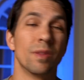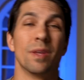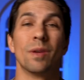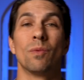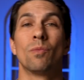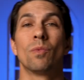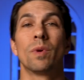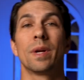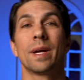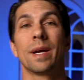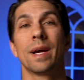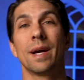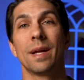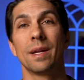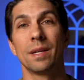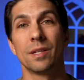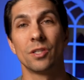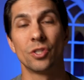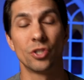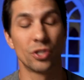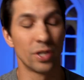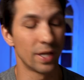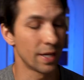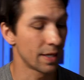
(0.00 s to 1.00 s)
then when I got it
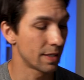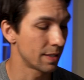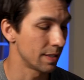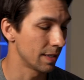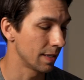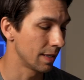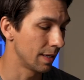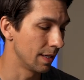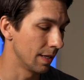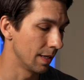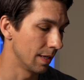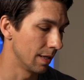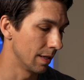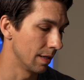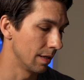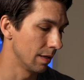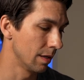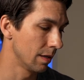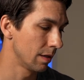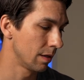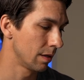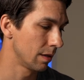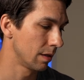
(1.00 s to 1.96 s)
checked again